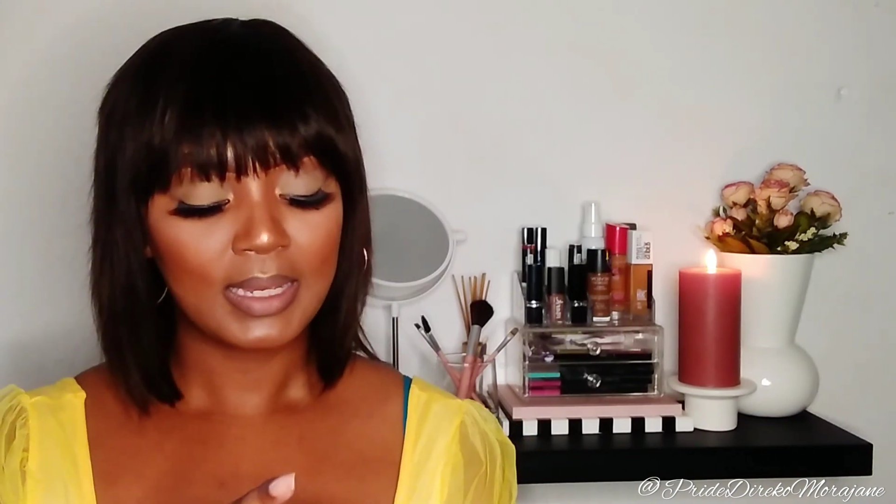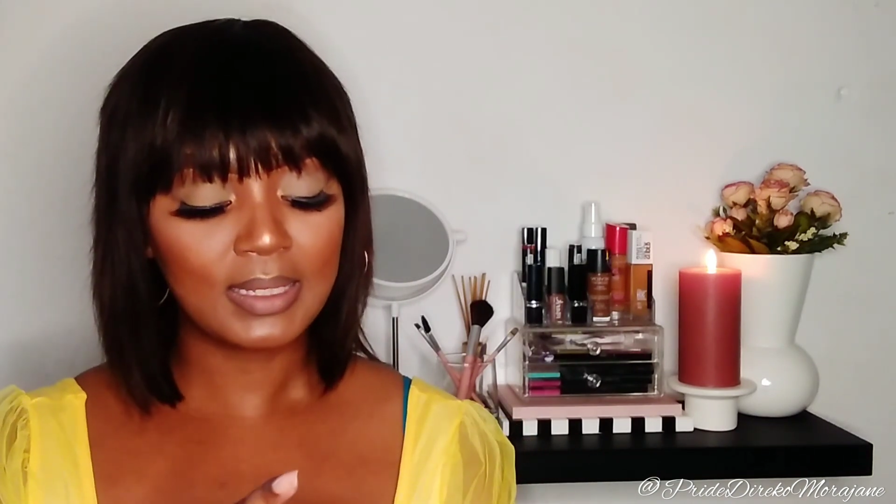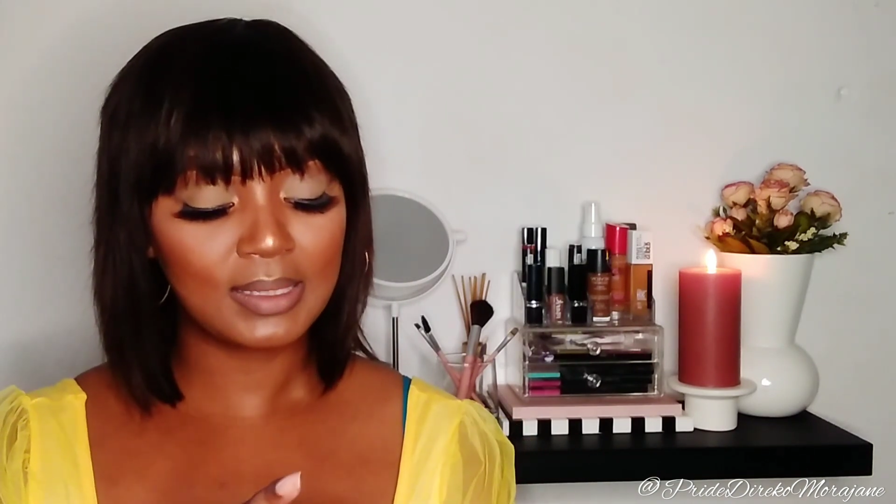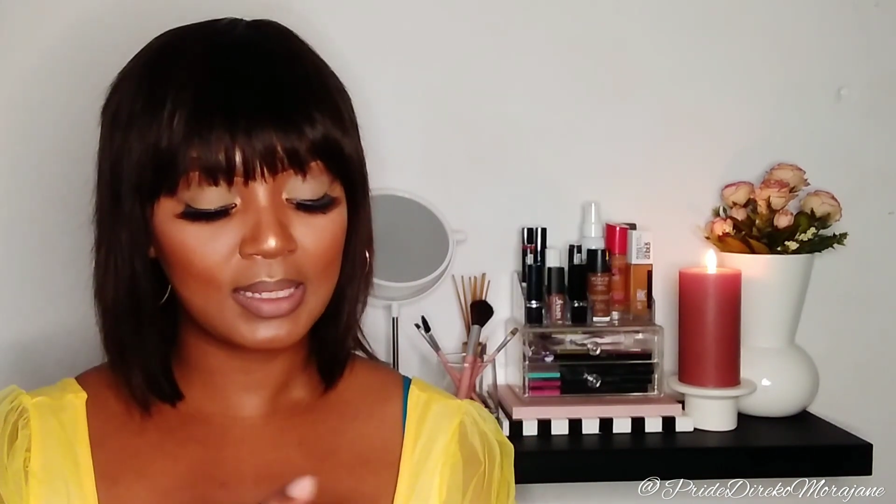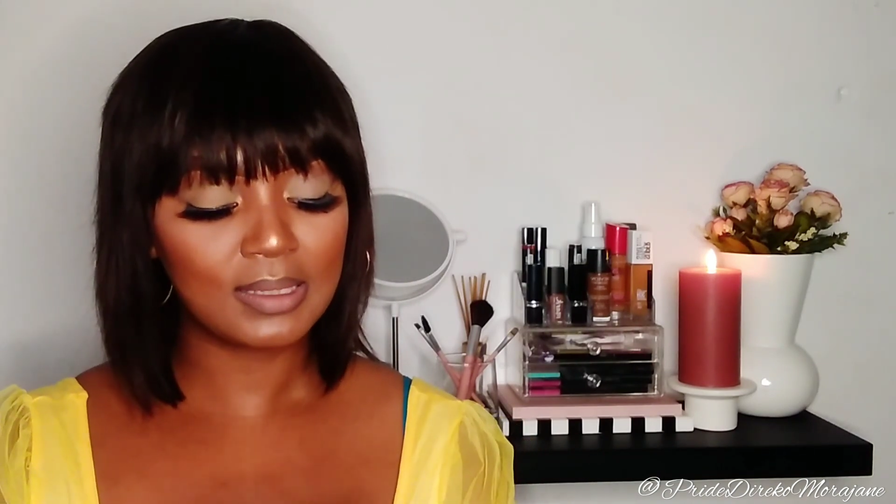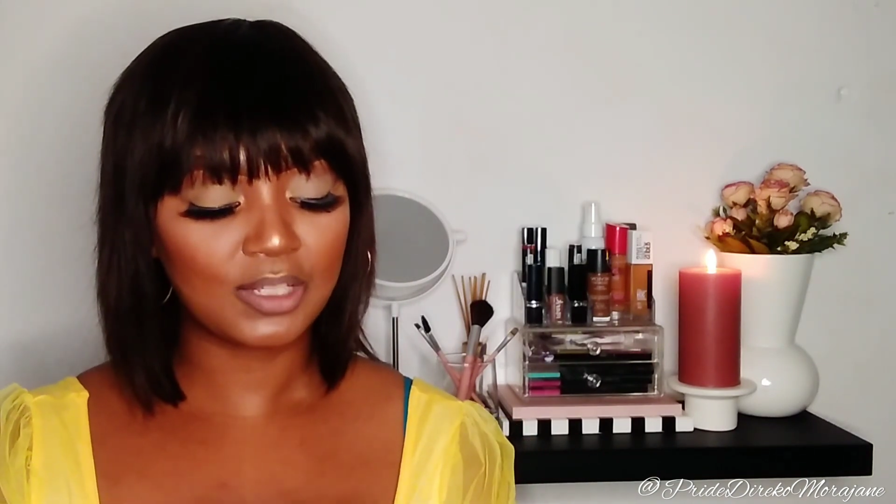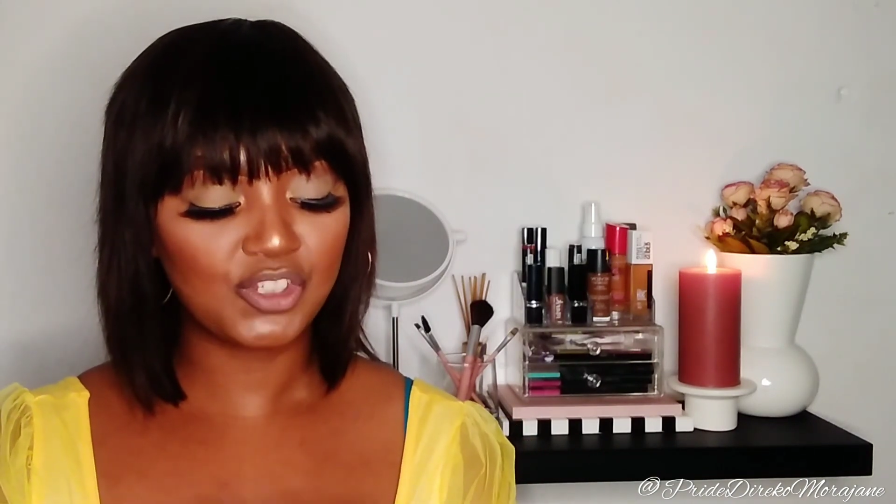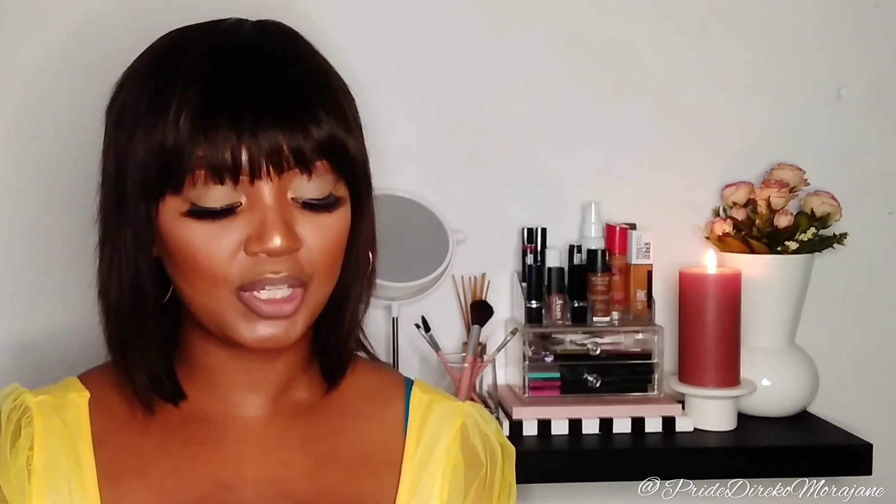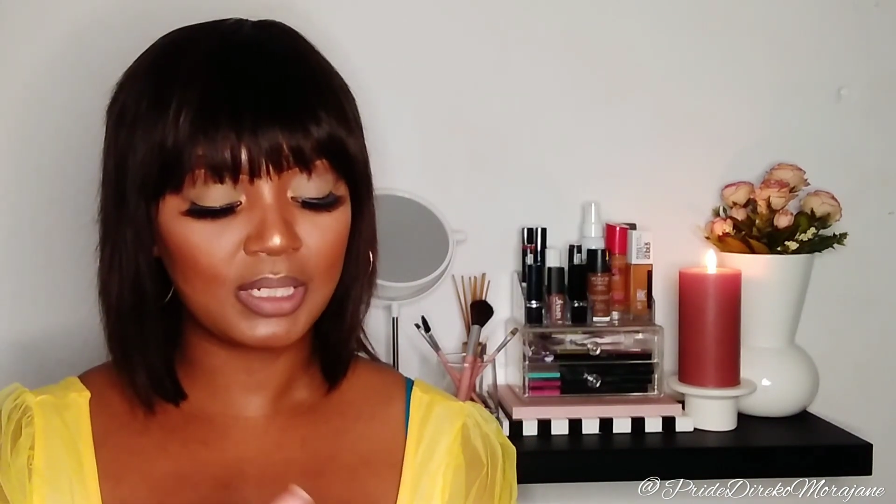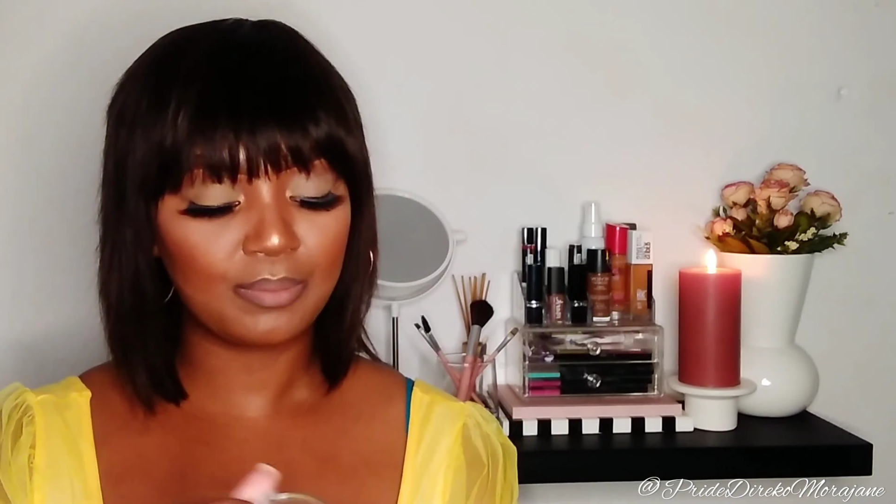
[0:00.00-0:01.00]
Essence
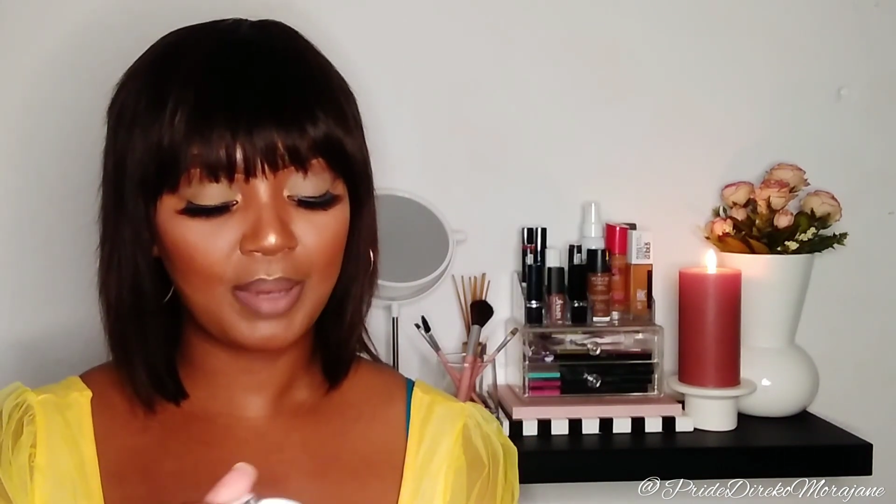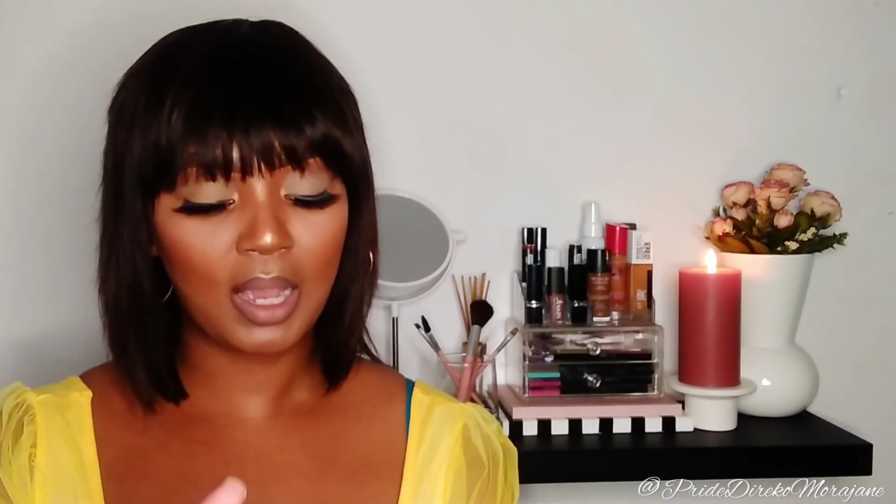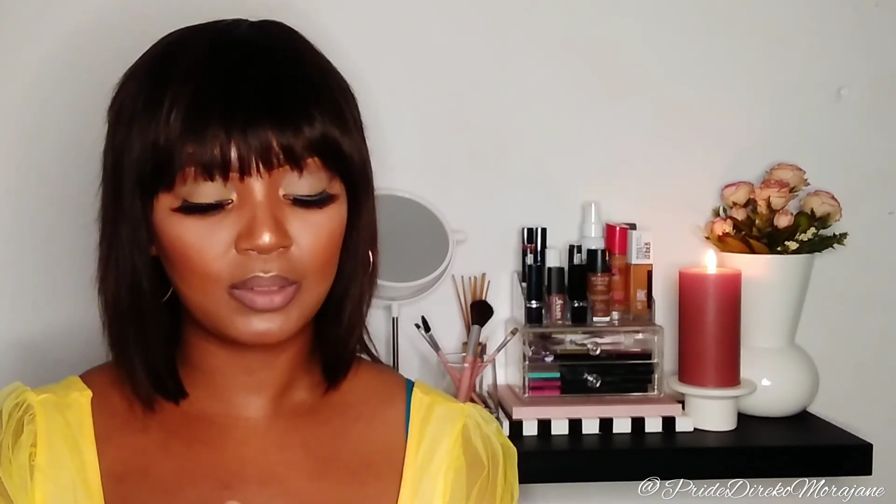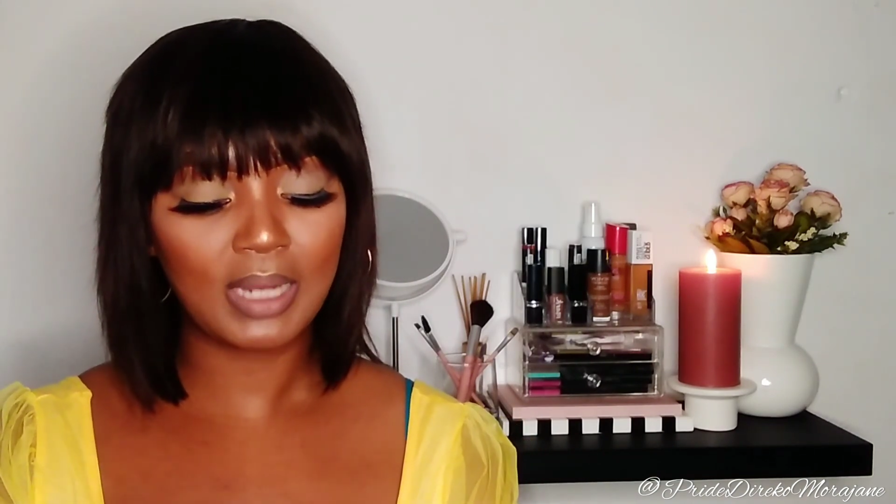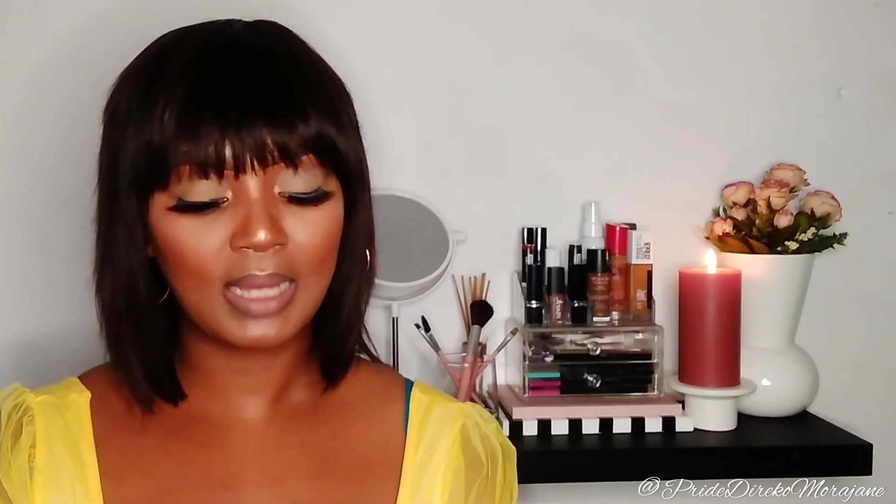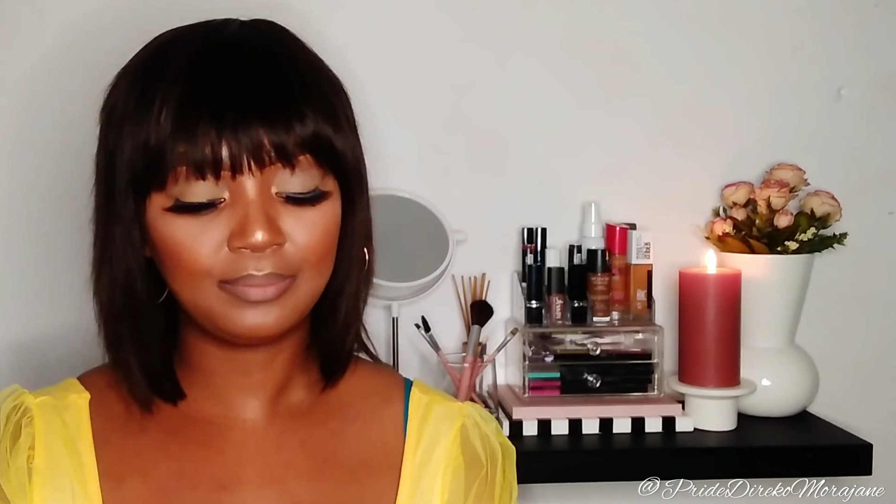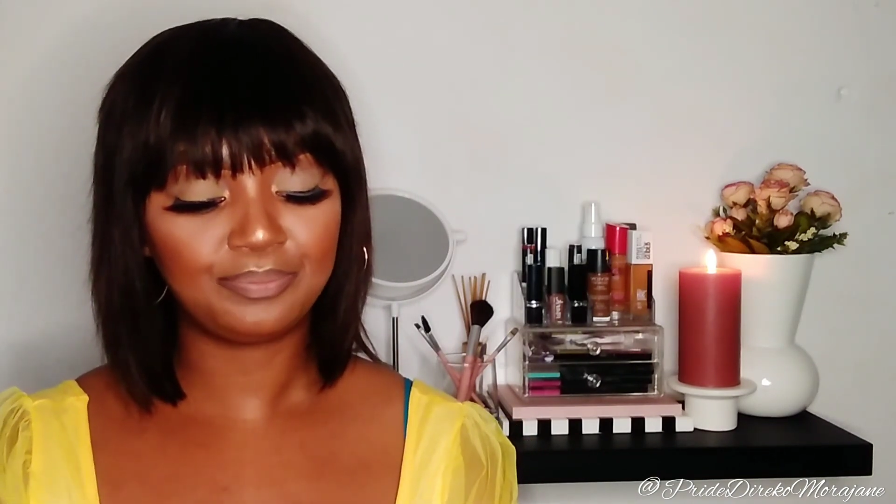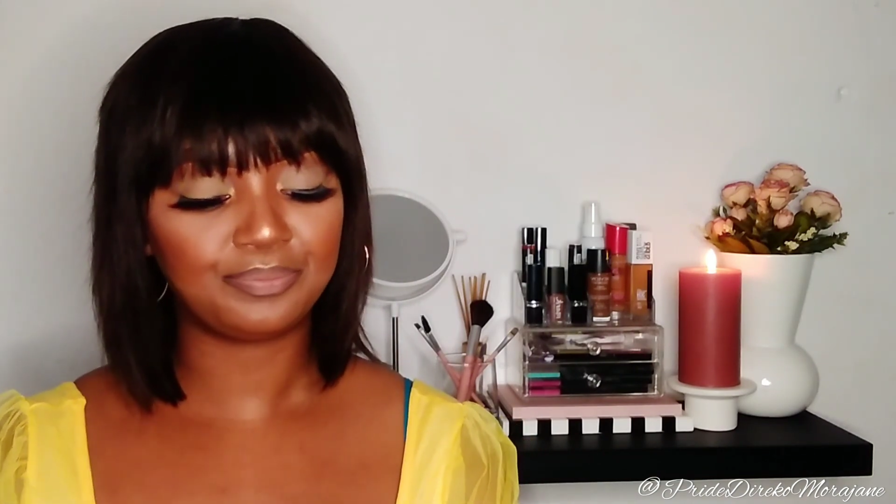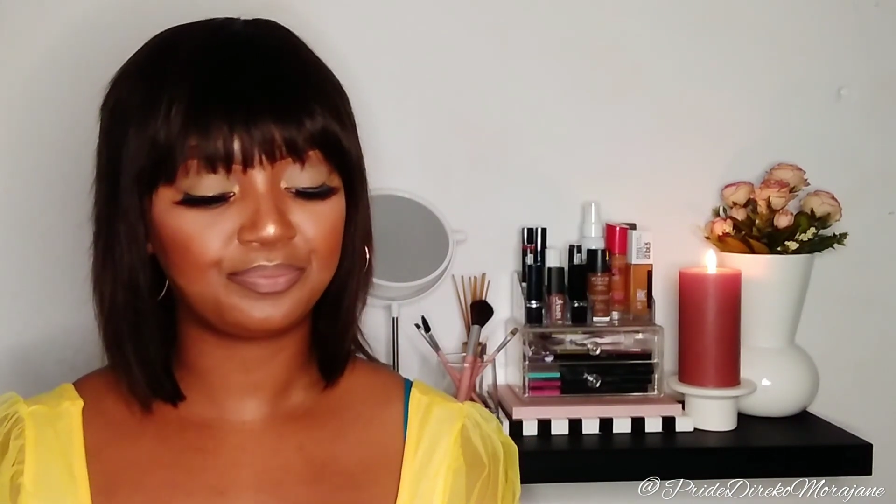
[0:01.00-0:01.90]
shading powder.